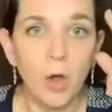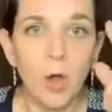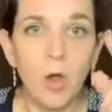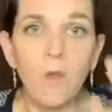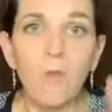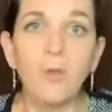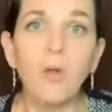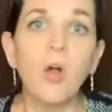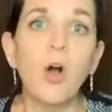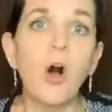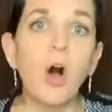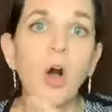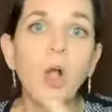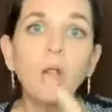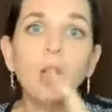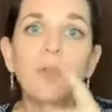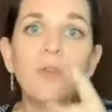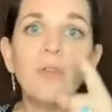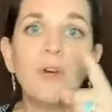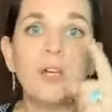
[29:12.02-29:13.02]
over
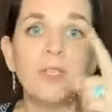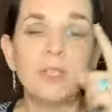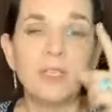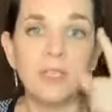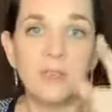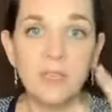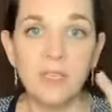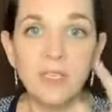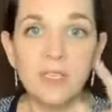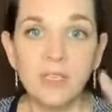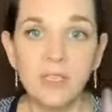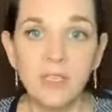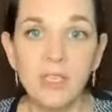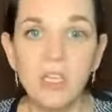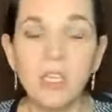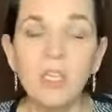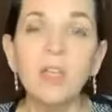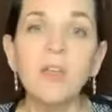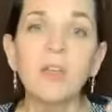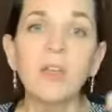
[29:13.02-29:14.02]
all of us this
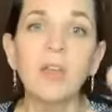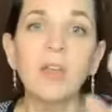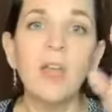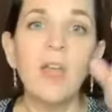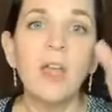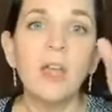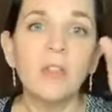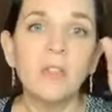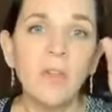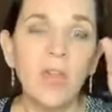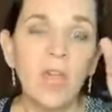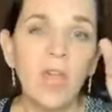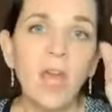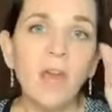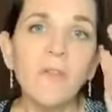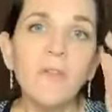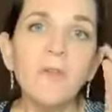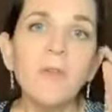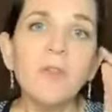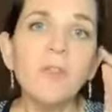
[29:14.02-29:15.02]
year, that
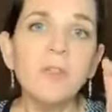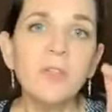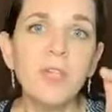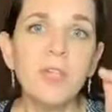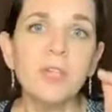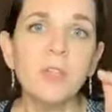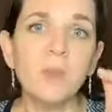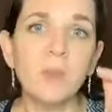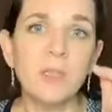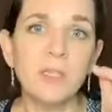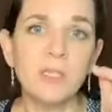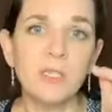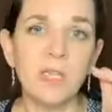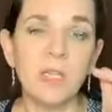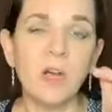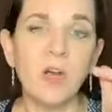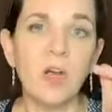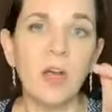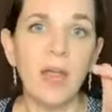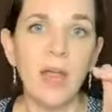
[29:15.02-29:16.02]
everything that we
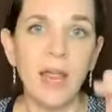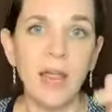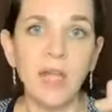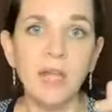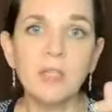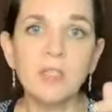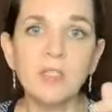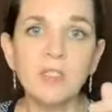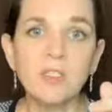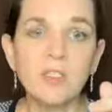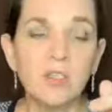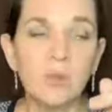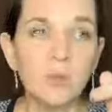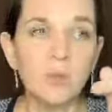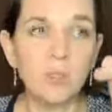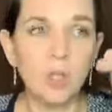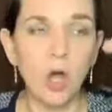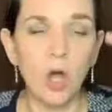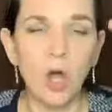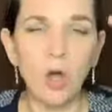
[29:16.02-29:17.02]
set our hands to
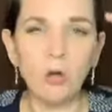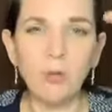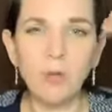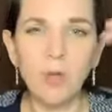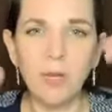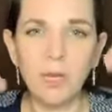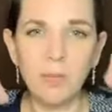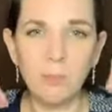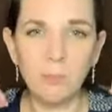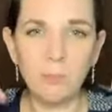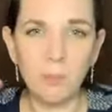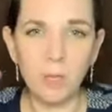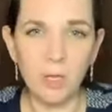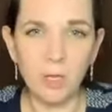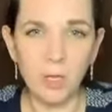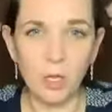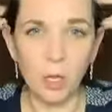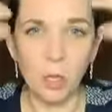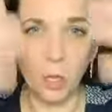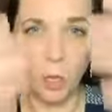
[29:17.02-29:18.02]
has already
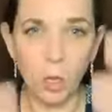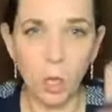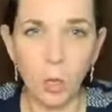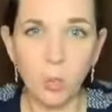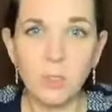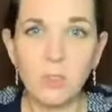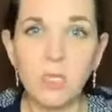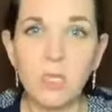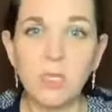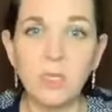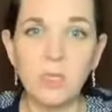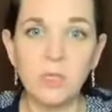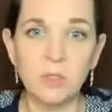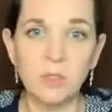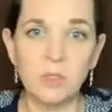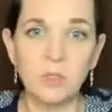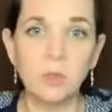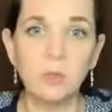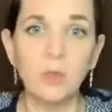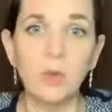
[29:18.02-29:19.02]
been cloaked in
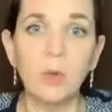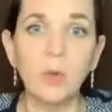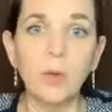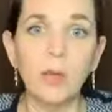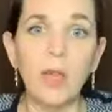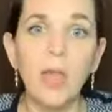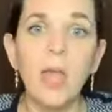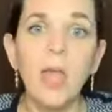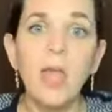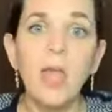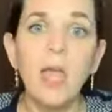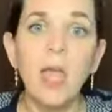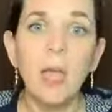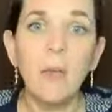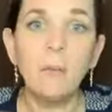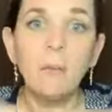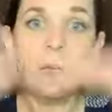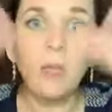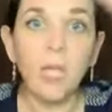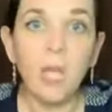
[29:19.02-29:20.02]
his glory,
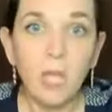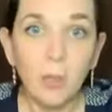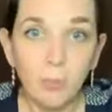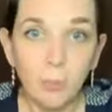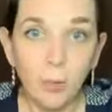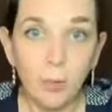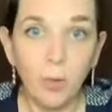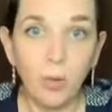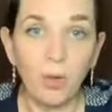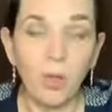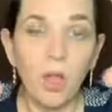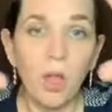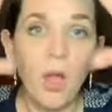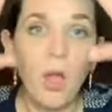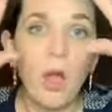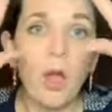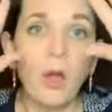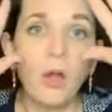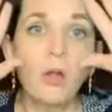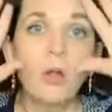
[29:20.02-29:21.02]
and people
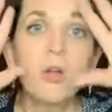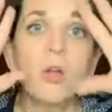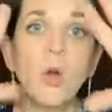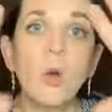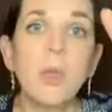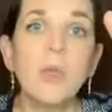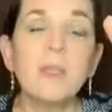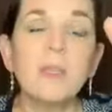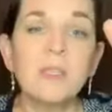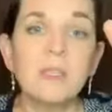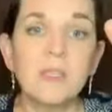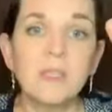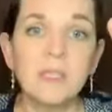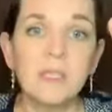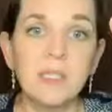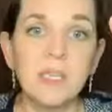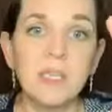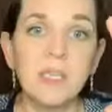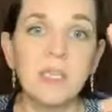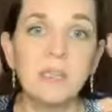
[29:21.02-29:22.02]
are going to
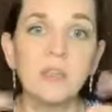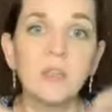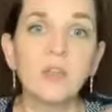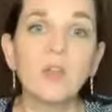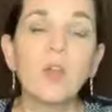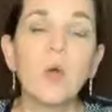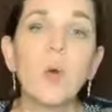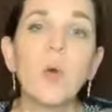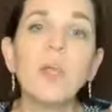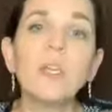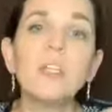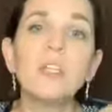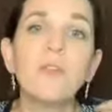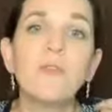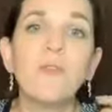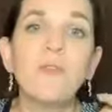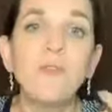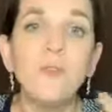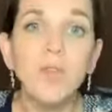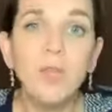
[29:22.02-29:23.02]
see it. They're going
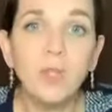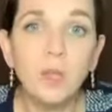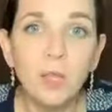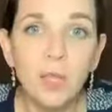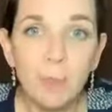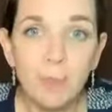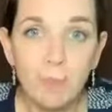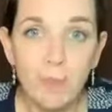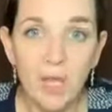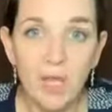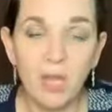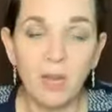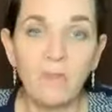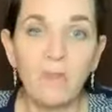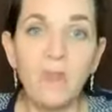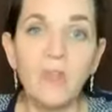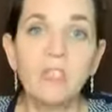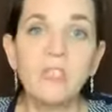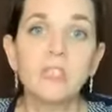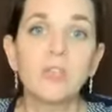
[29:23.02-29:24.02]
to feel it
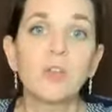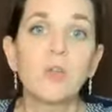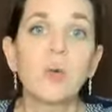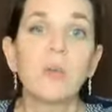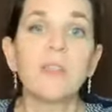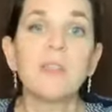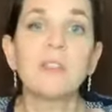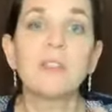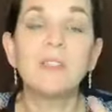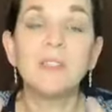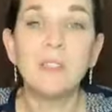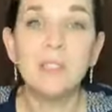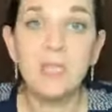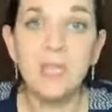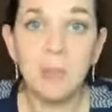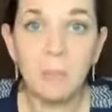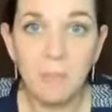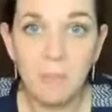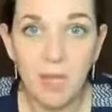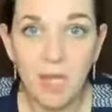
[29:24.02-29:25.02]
manifest. They're going to
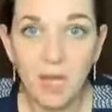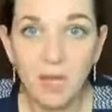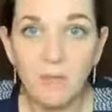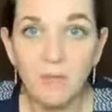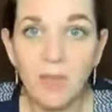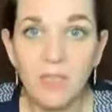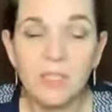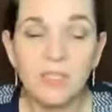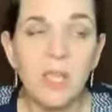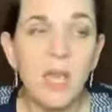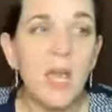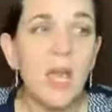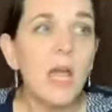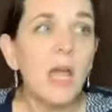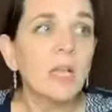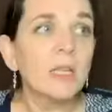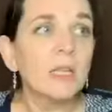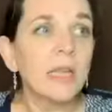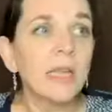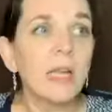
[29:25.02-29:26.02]
see it manifest.
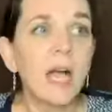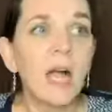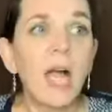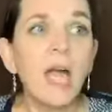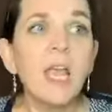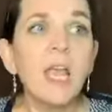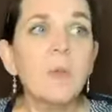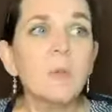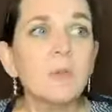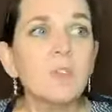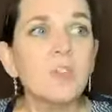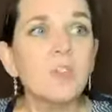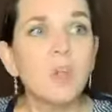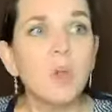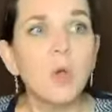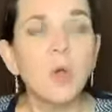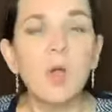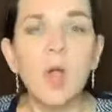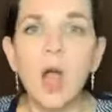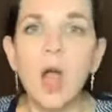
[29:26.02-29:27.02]
Like, I am
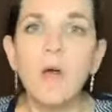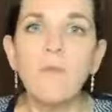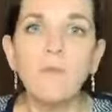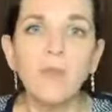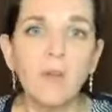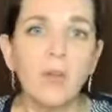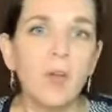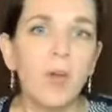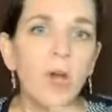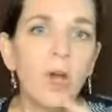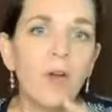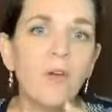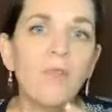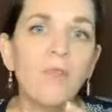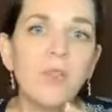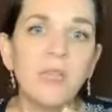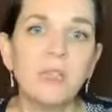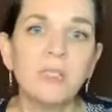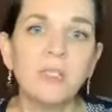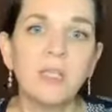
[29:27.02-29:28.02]
so confident
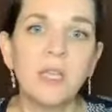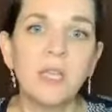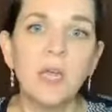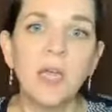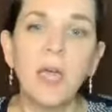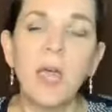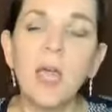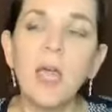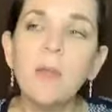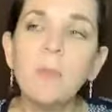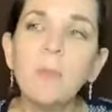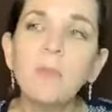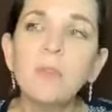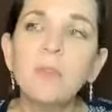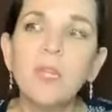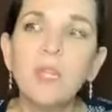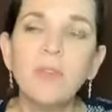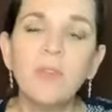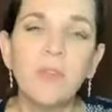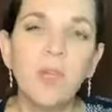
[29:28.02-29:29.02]
of this, that I
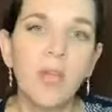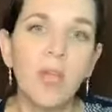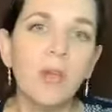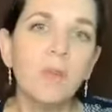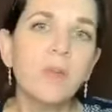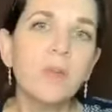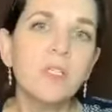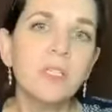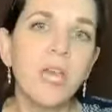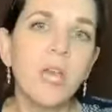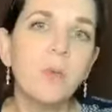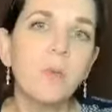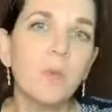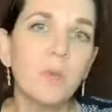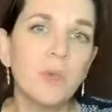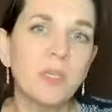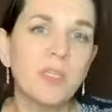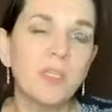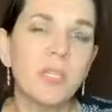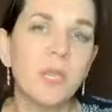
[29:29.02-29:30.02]
believe that every time
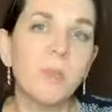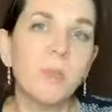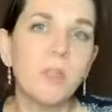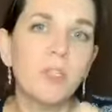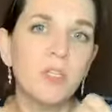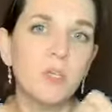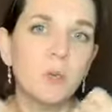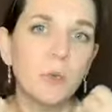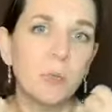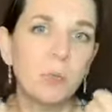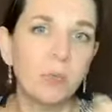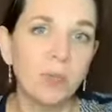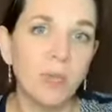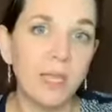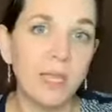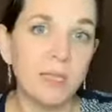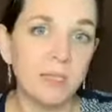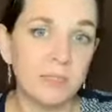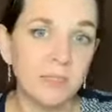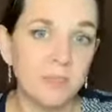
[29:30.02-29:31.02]
that we step into a
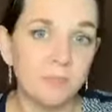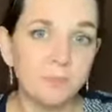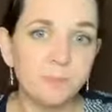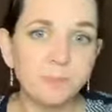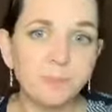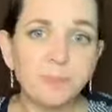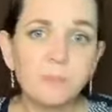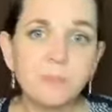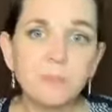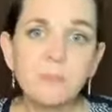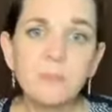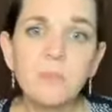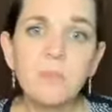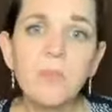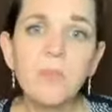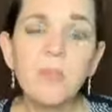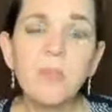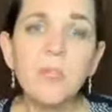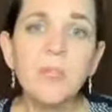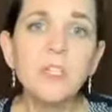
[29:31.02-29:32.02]
place,
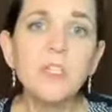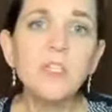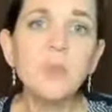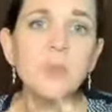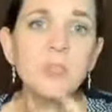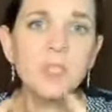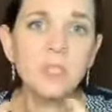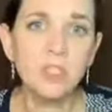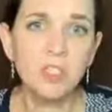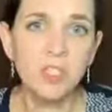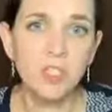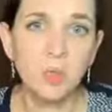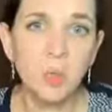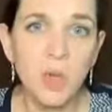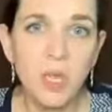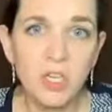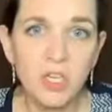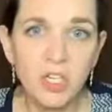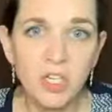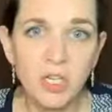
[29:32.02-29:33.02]
into a
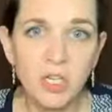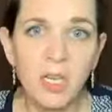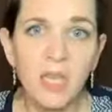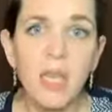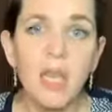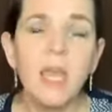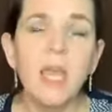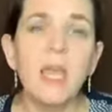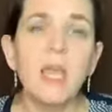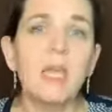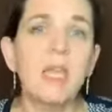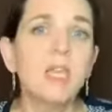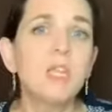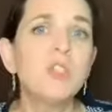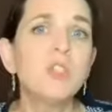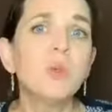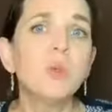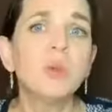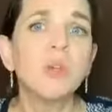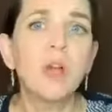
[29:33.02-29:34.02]
situation,
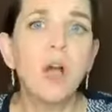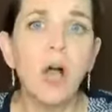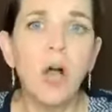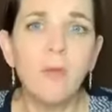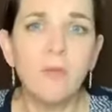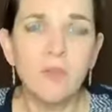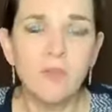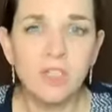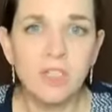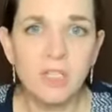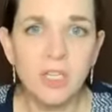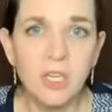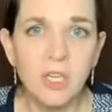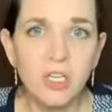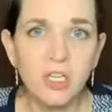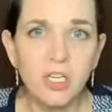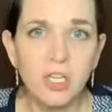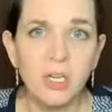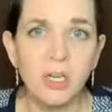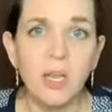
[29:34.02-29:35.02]
into a
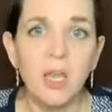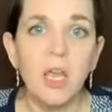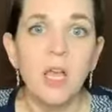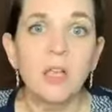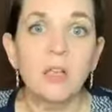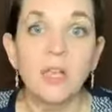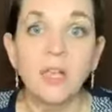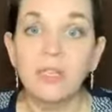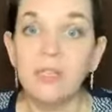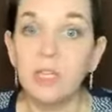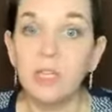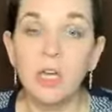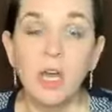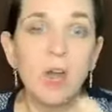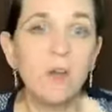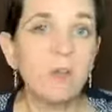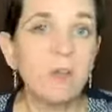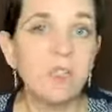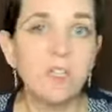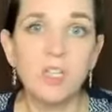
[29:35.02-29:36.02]
conversation, like the
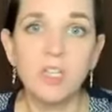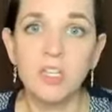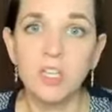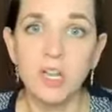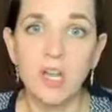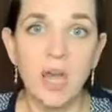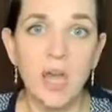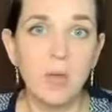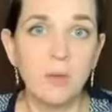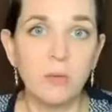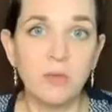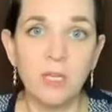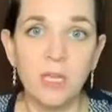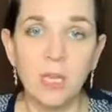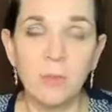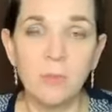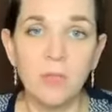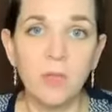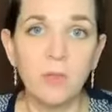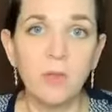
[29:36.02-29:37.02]
conversation I had with
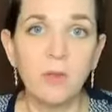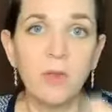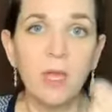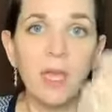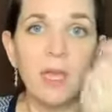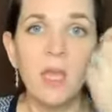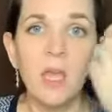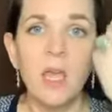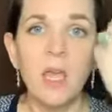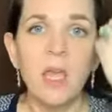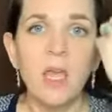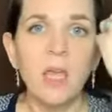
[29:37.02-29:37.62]
Kim the other night,